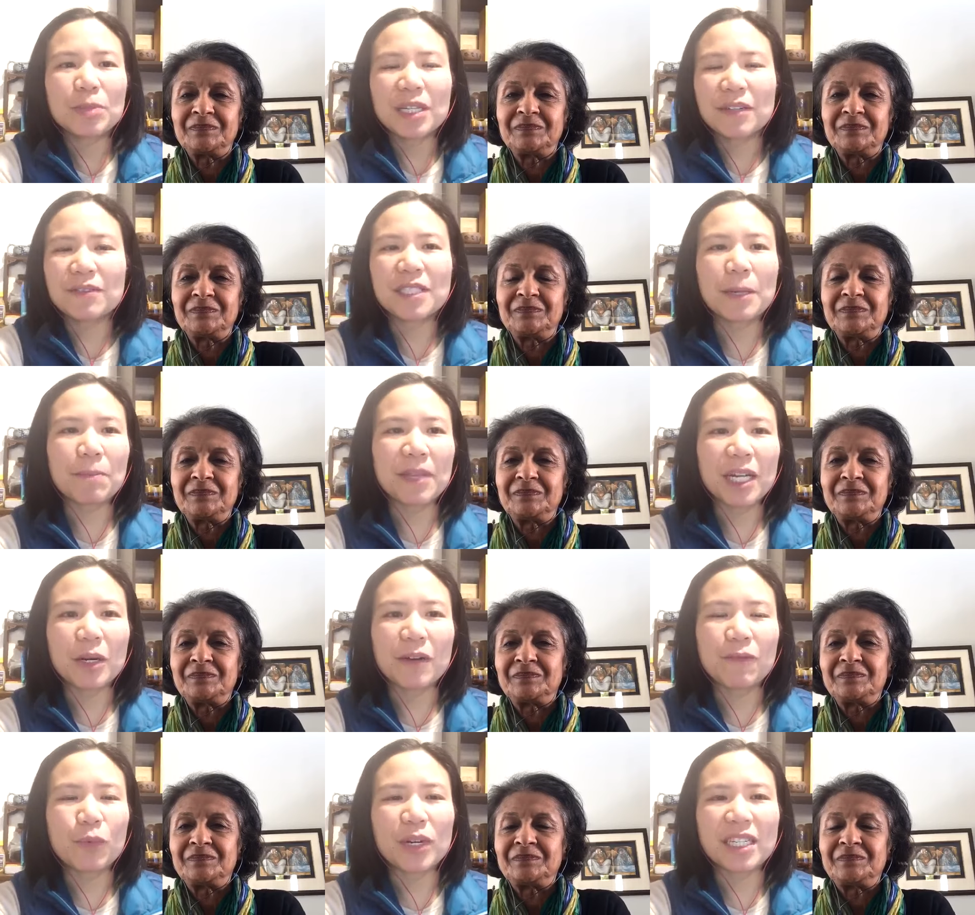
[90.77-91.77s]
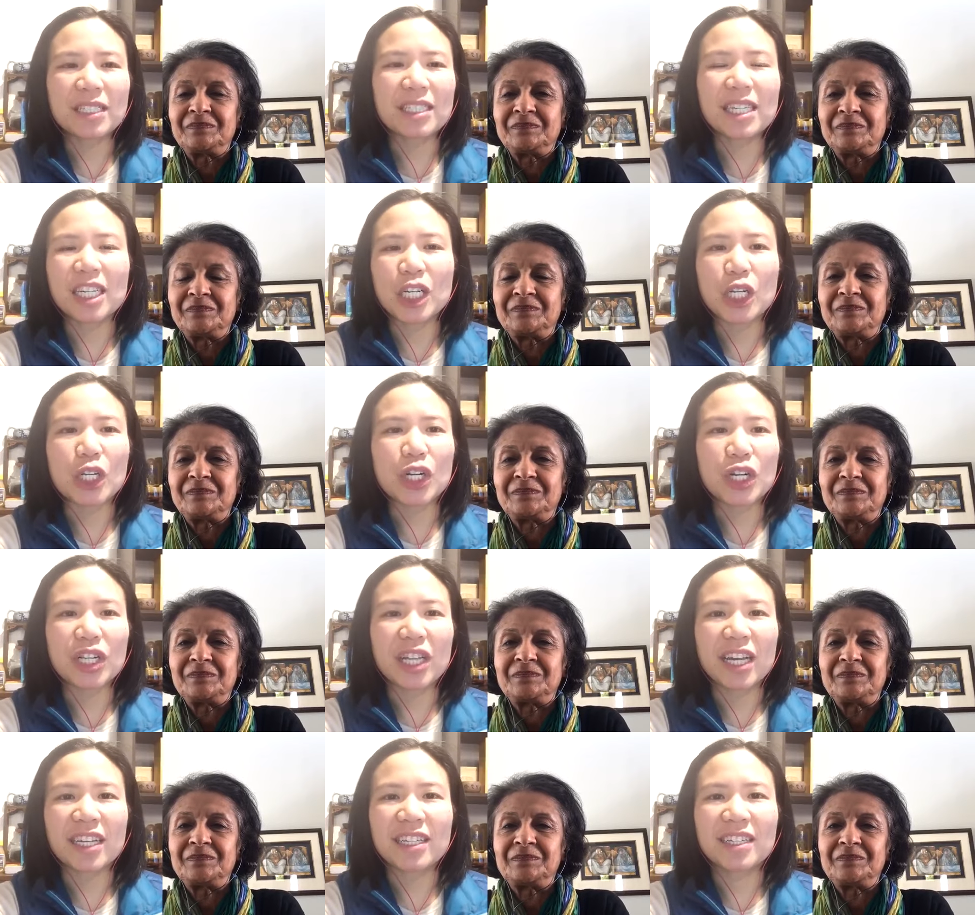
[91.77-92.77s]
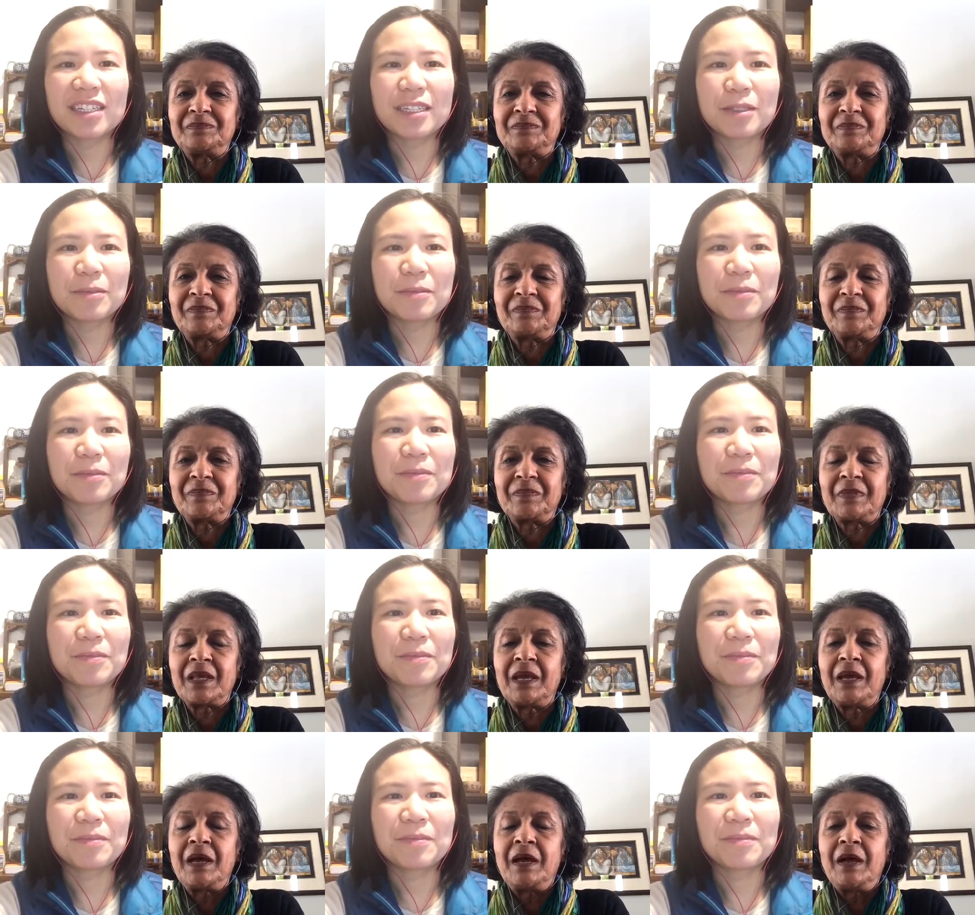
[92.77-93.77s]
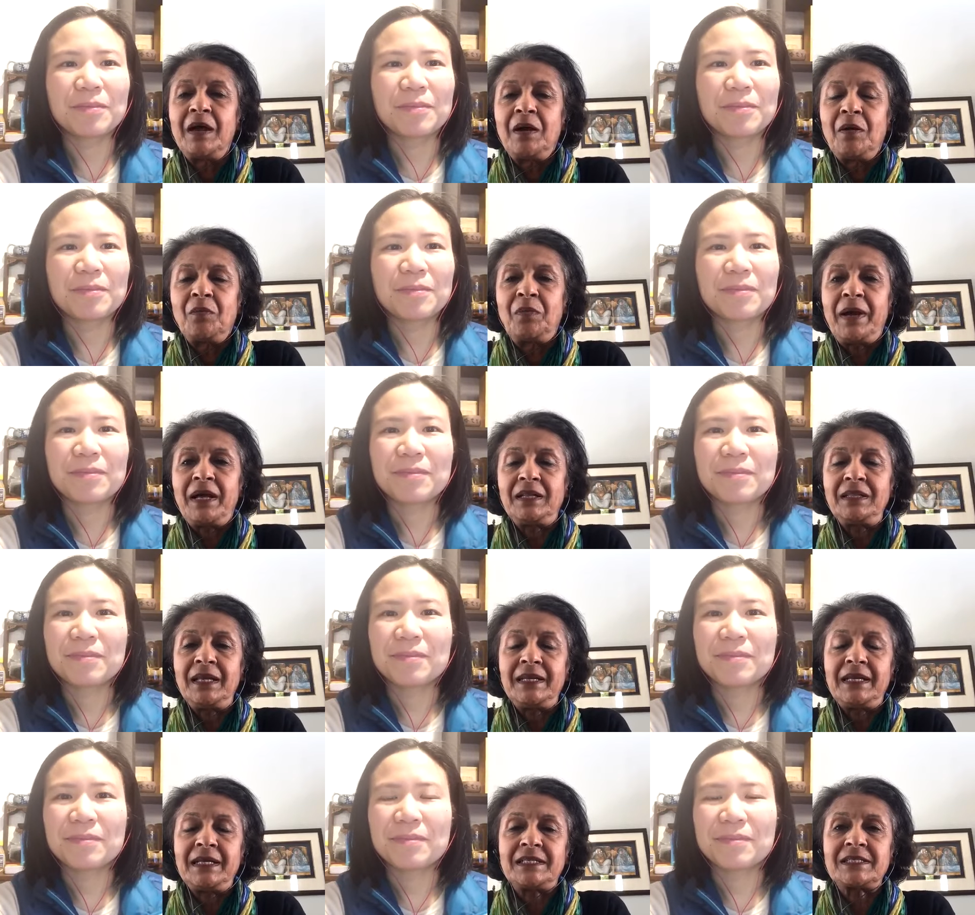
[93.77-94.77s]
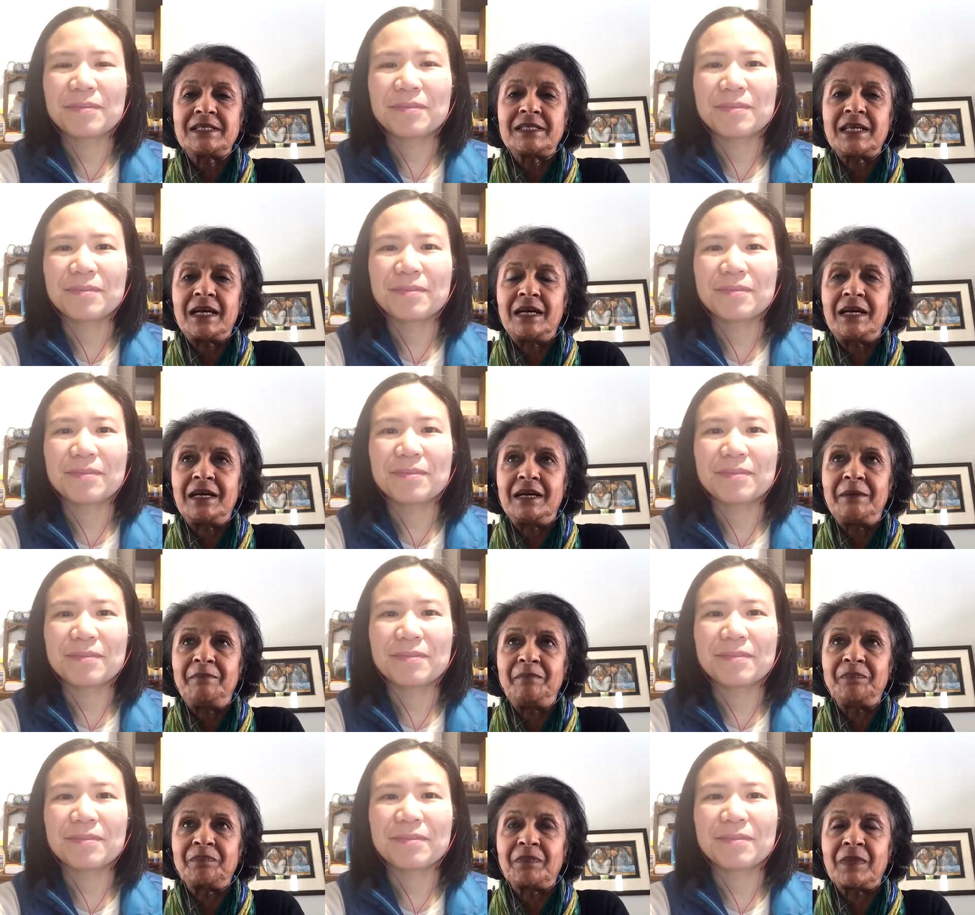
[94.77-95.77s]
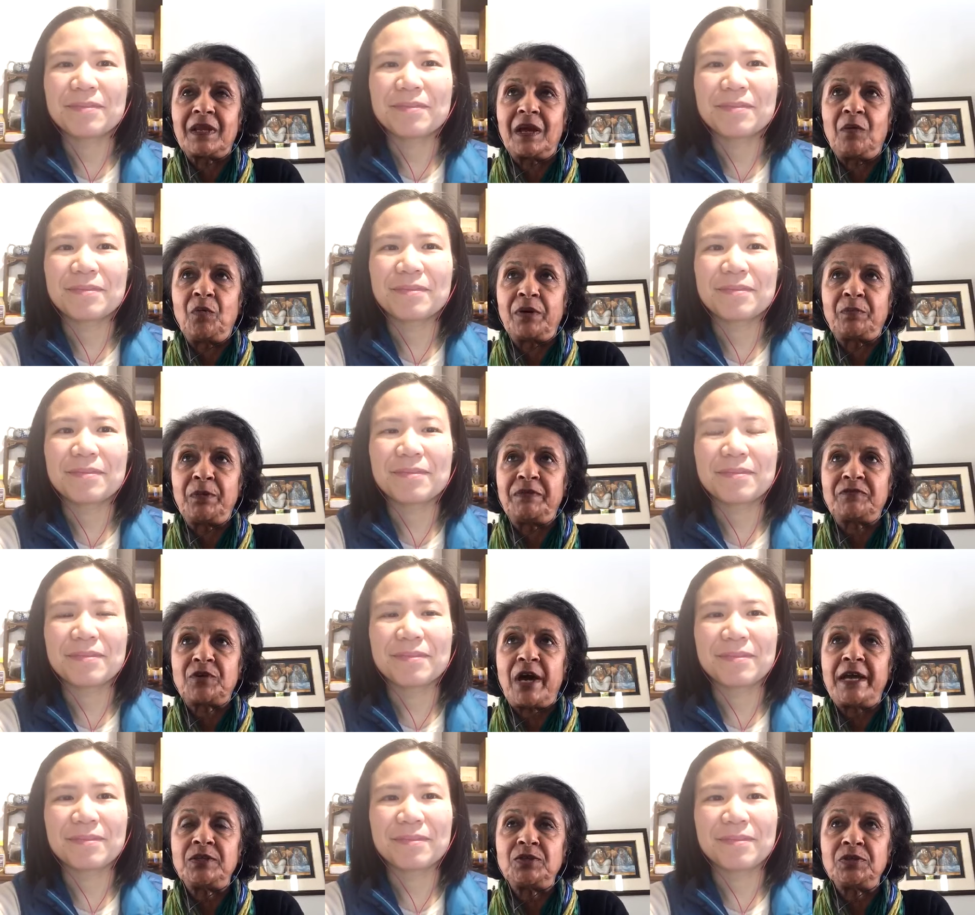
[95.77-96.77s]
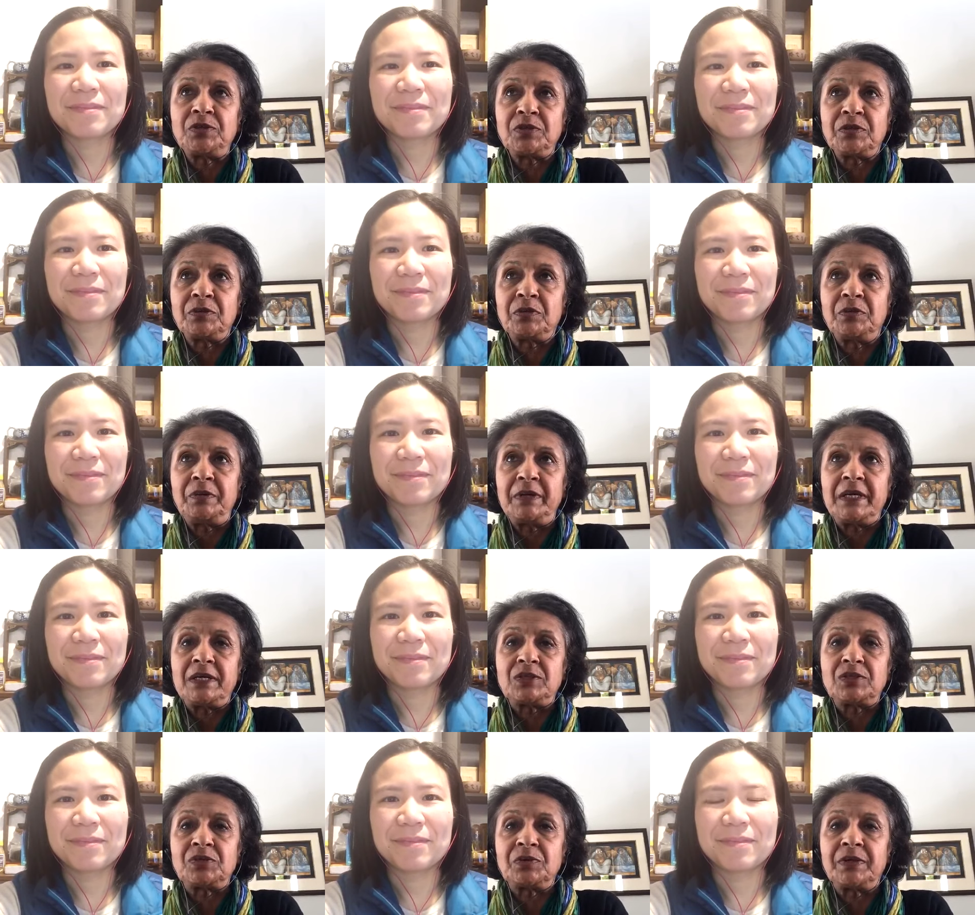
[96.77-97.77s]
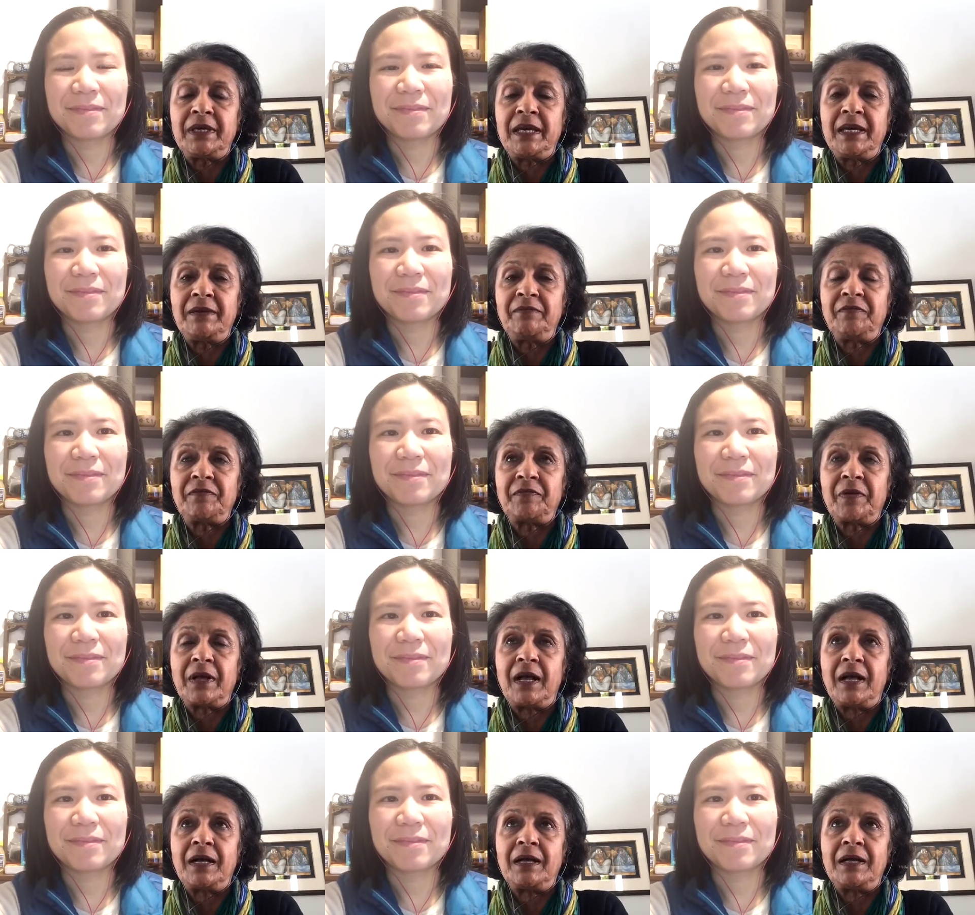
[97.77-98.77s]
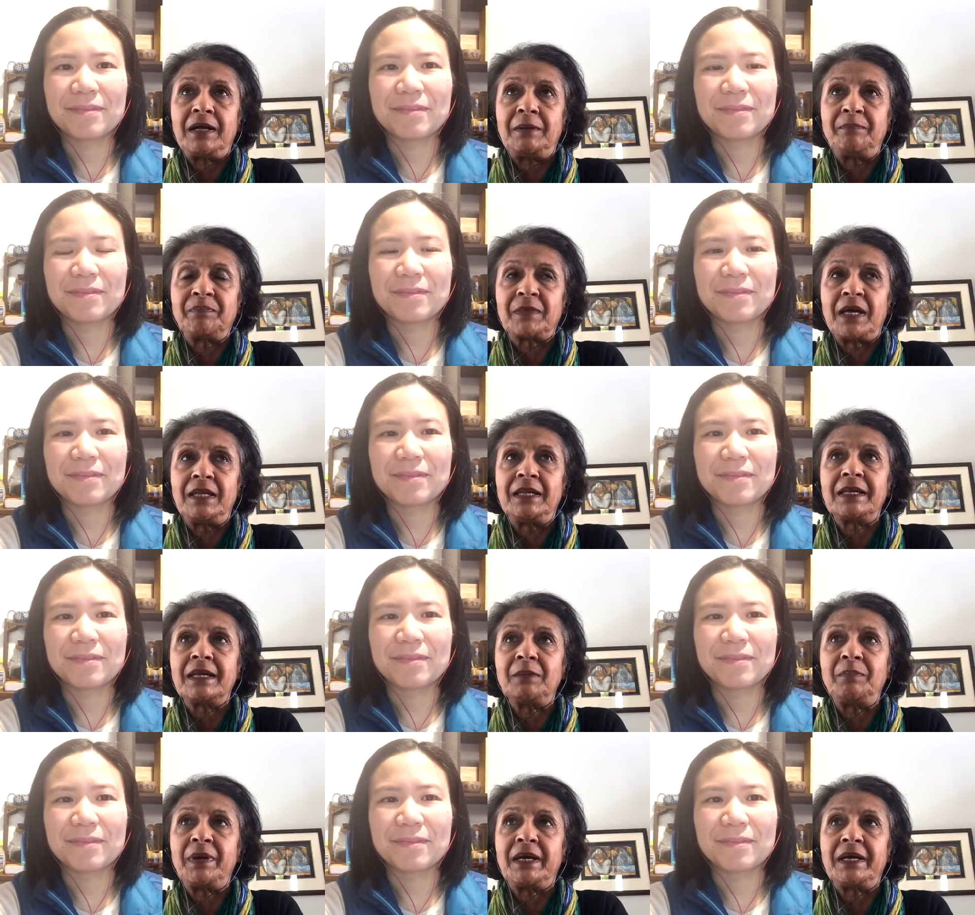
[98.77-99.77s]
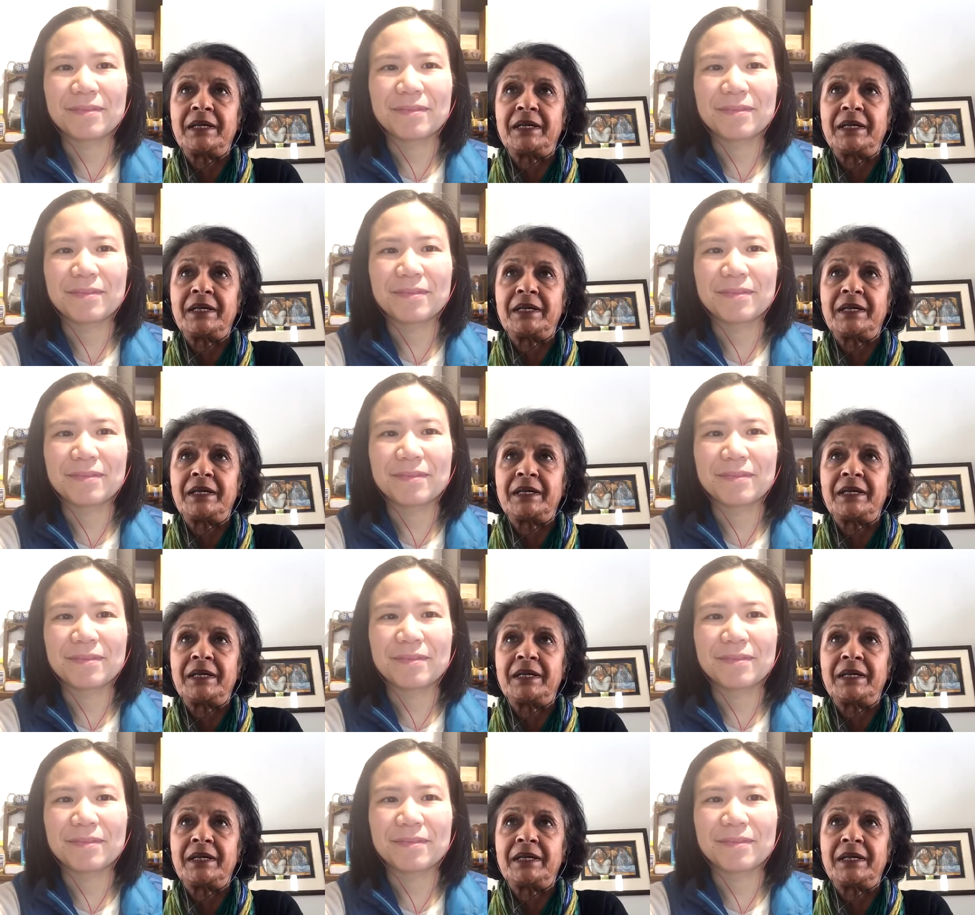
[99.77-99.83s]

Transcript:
Speaker 1: of something of what it's going to look like?
Speaker 2: Well, it's what we've tried to do is to give a little bit